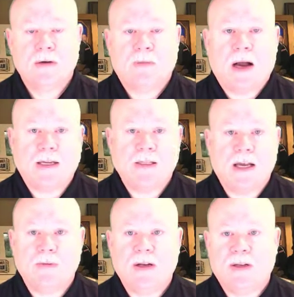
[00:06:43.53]
by
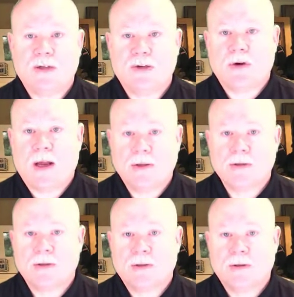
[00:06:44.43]
examining
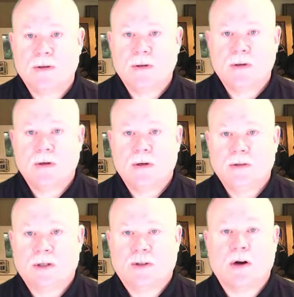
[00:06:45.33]
strengths
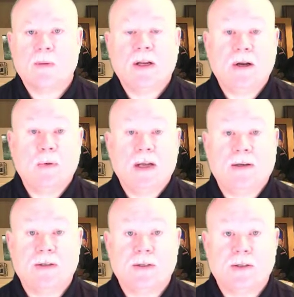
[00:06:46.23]
determining
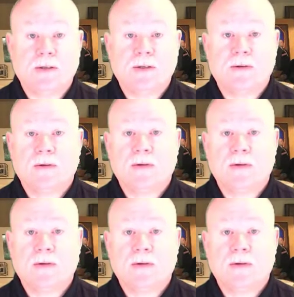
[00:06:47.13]
weaknesses,